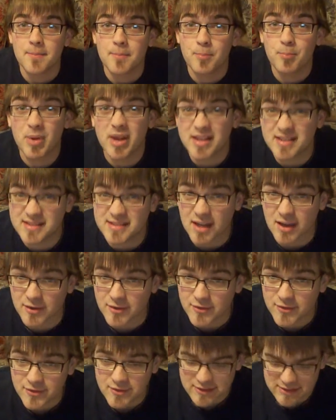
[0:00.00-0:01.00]
Big
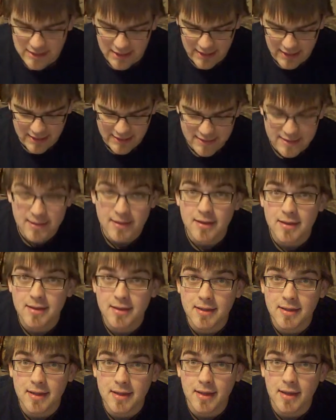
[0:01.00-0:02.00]
stuff, like
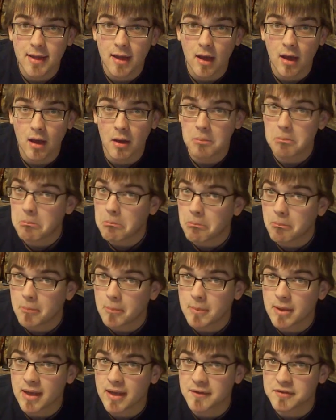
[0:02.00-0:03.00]

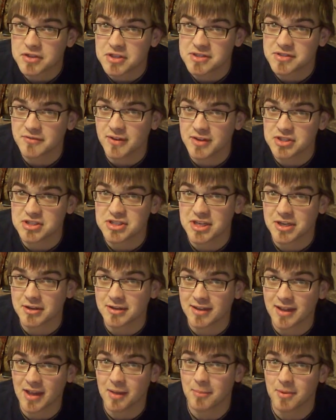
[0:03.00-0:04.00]
if she's a vegetarian,
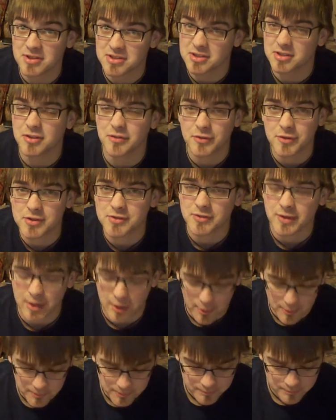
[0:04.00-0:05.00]
like I mentioned in the first
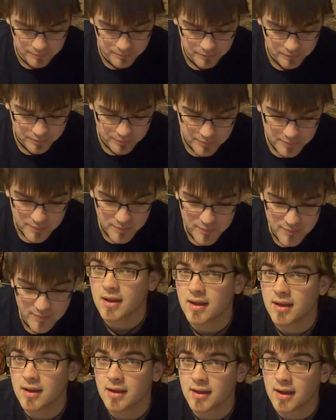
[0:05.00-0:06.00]
video.
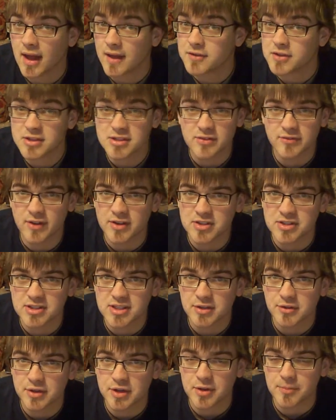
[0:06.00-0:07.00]
If she's a
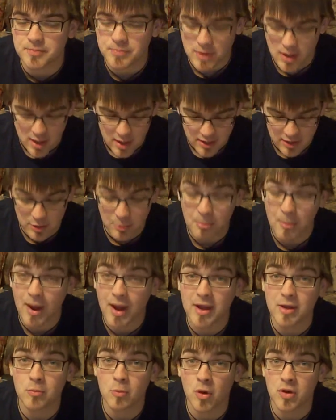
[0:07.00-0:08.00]
vegetarian, you
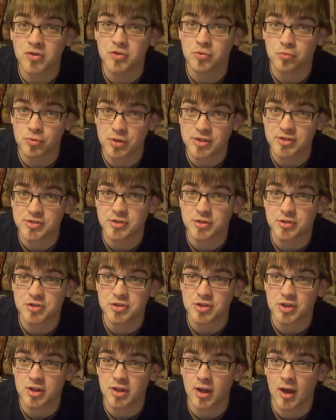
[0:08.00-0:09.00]
might want to
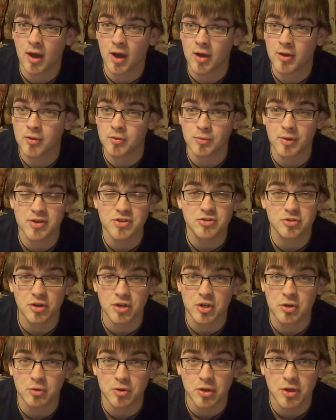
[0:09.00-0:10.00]
research the restaurant
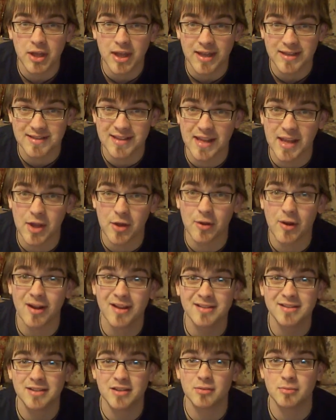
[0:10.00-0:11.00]
you are looking at taking her at
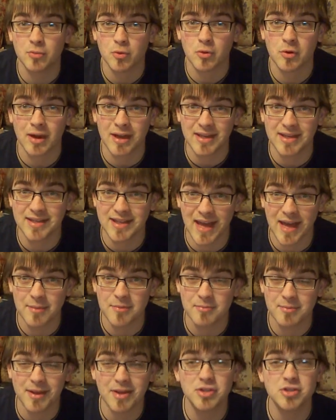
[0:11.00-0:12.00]
a little more in depth.
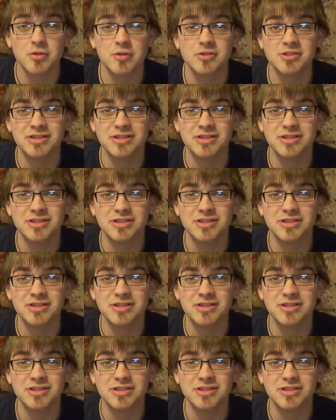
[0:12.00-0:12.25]
Make sure there's a